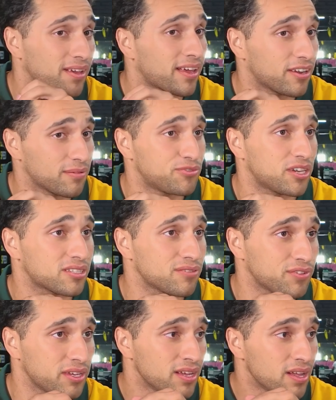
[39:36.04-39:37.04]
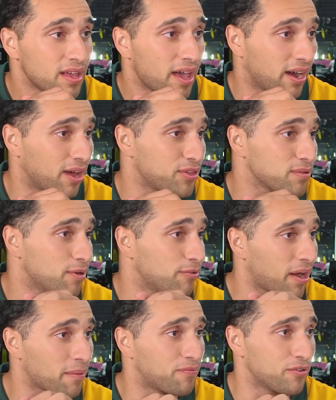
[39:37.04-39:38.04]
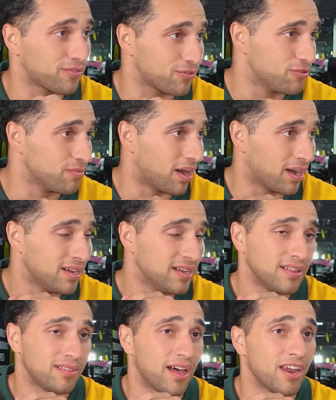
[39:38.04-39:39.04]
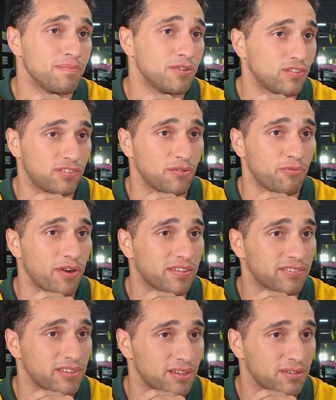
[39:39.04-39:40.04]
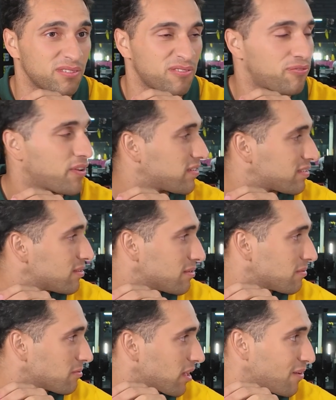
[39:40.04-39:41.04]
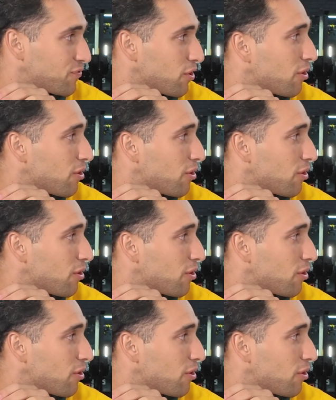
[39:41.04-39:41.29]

look at it objectively. And I think Merab versus Umar, that'd be just a wrestling fest. Like, if